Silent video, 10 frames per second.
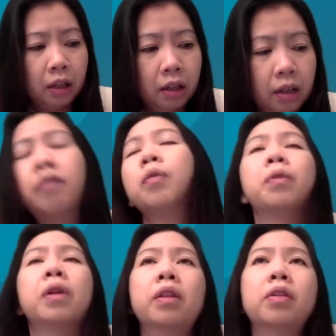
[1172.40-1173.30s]
given
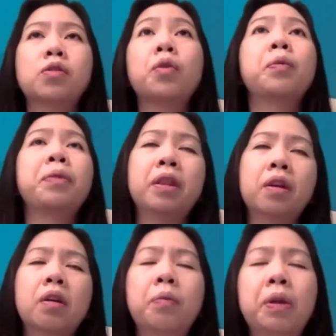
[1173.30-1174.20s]
the story
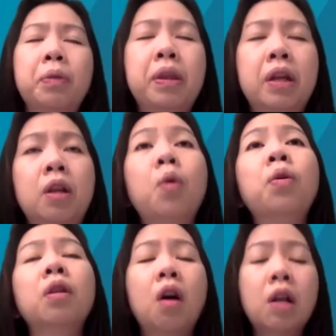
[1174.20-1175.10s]
within a
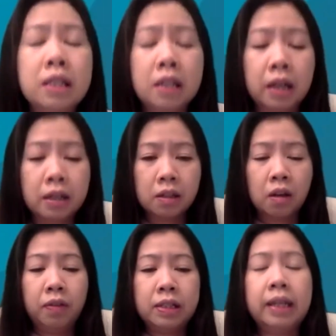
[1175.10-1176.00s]
local context,
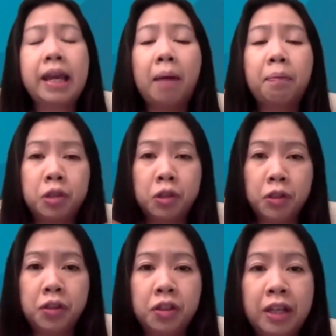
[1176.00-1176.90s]
obviously
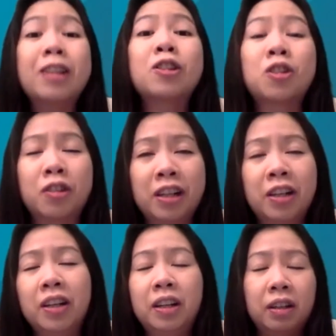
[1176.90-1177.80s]
captures
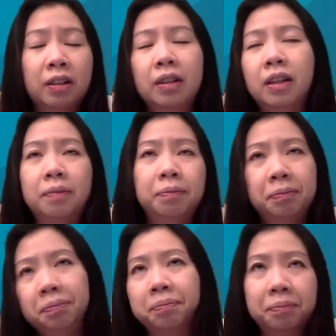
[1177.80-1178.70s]
history
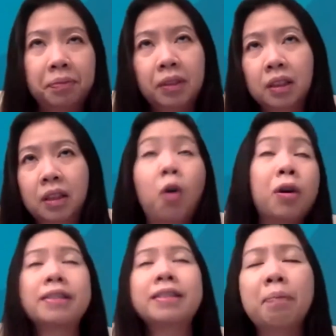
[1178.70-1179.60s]
or
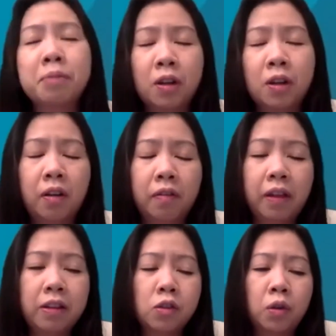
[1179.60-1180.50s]
a snapshot of
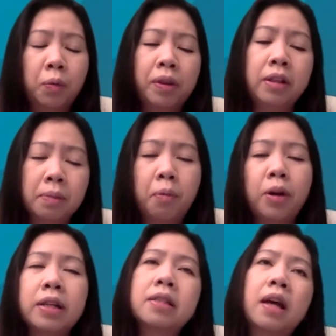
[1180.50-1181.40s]
that story, whether it's a
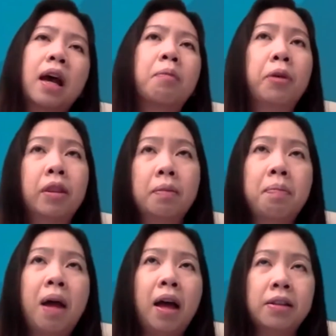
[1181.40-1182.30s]
point in time or in the
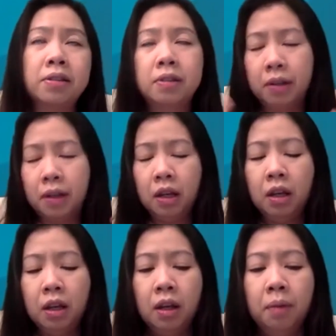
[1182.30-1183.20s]
past.
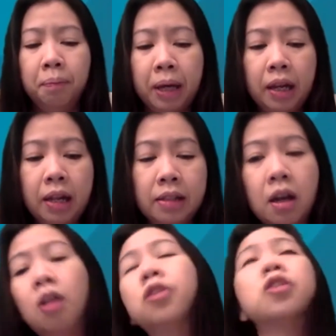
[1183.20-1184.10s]
But it's
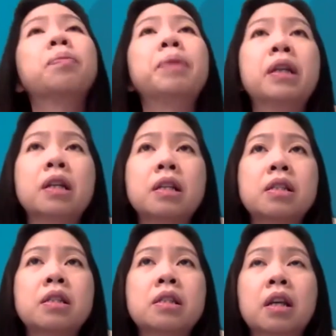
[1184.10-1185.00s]
culture,
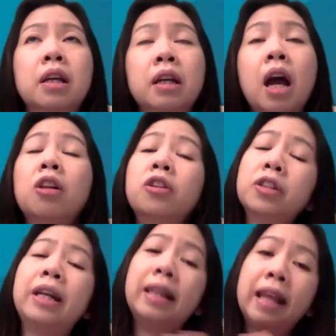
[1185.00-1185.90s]
because
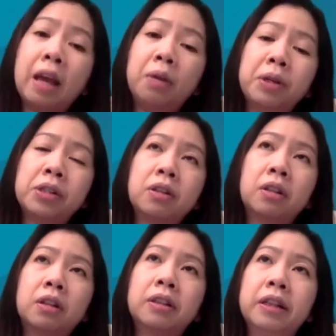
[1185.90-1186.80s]
culture and language
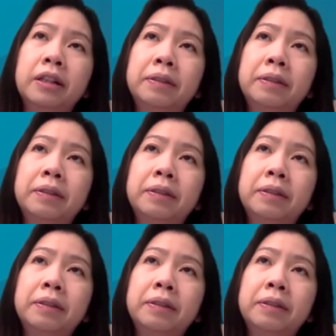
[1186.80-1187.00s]
are